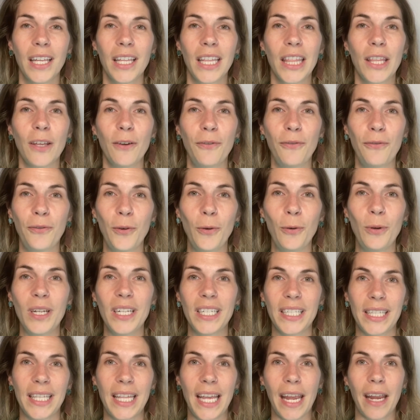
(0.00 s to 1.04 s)
The food
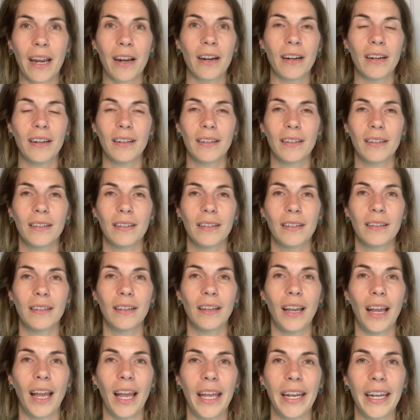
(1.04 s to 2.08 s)
is there
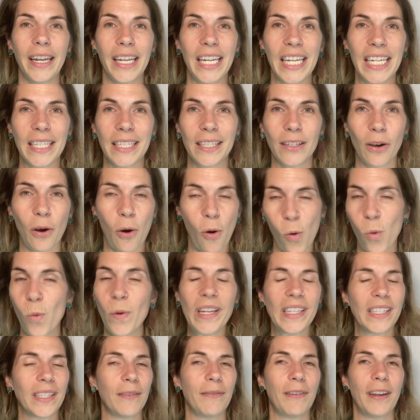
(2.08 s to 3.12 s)
and it is
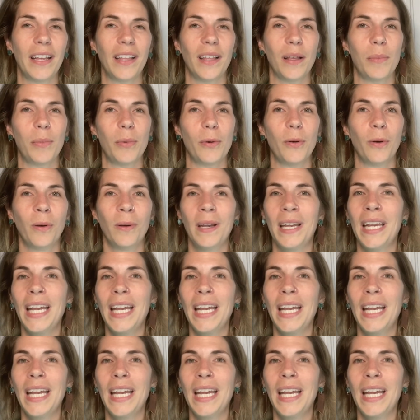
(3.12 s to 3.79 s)
always available.